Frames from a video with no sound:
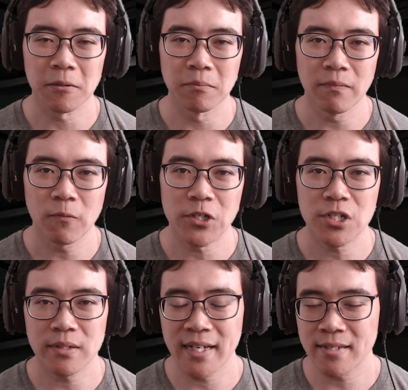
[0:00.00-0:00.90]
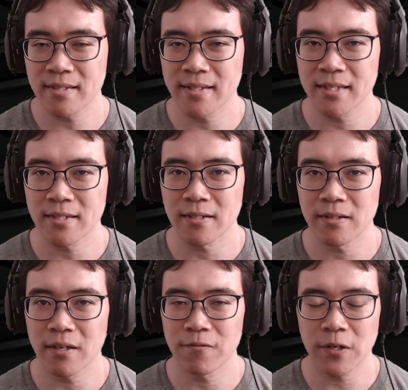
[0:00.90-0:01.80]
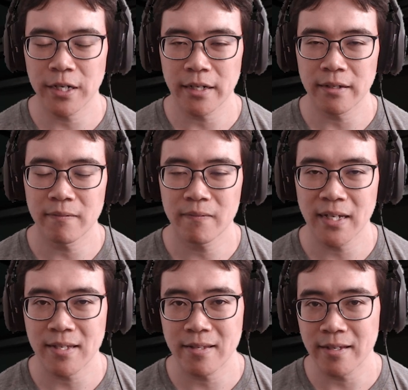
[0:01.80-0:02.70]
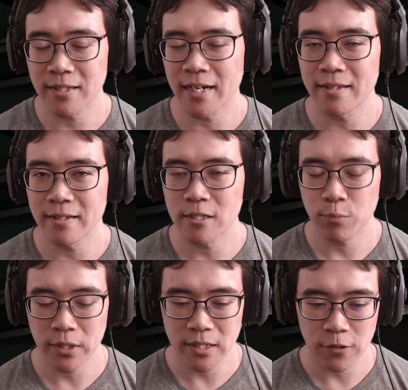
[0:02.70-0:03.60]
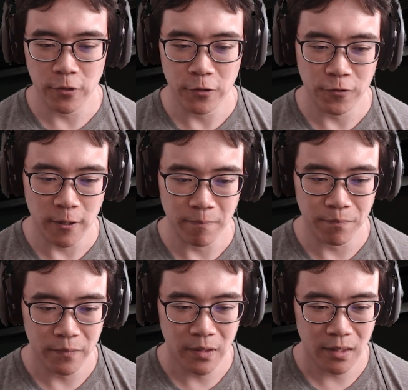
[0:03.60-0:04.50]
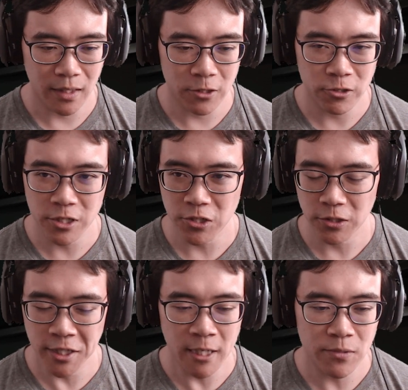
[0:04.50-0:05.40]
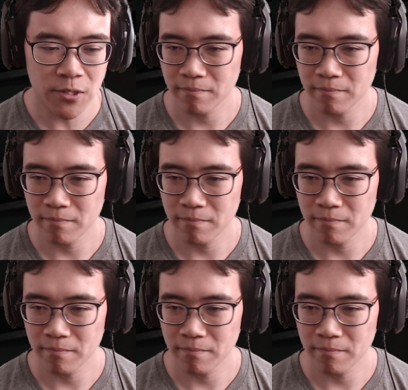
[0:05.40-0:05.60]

which that's a thing that I think is pretty different from traditional games.